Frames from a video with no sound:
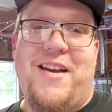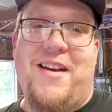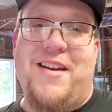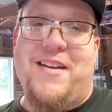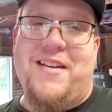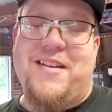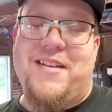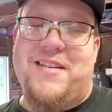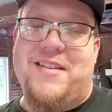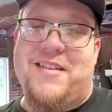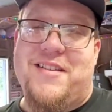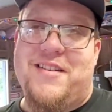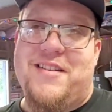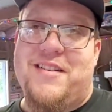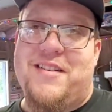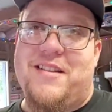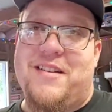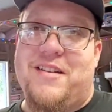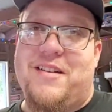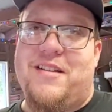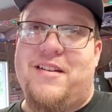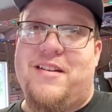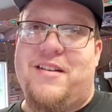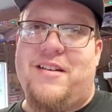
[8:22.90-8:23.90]
and
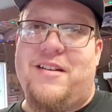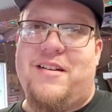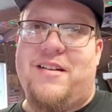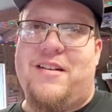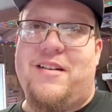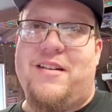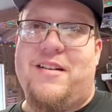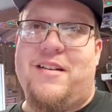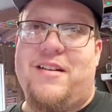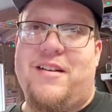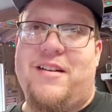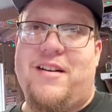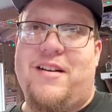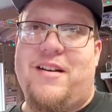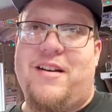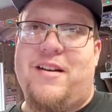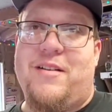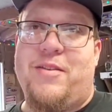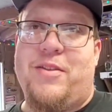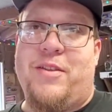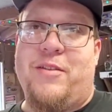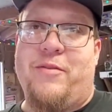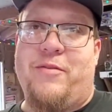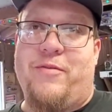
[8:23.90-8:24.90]

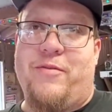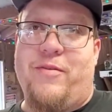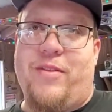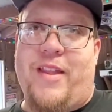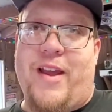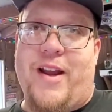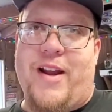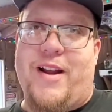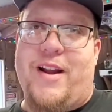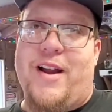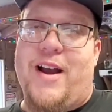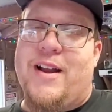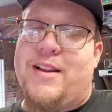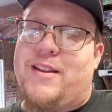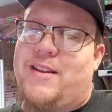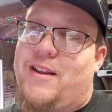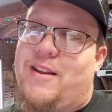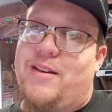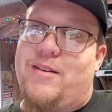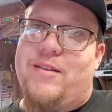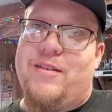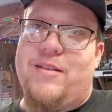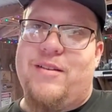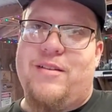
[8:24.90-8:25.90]
I
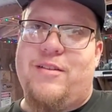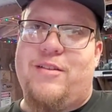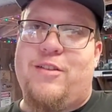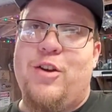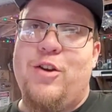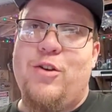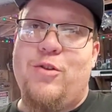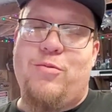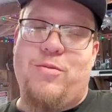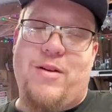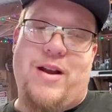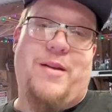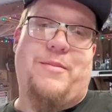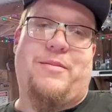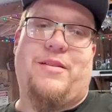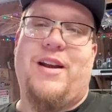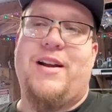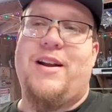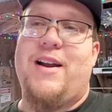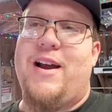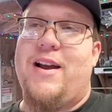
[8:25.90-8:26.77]
did 2 reps.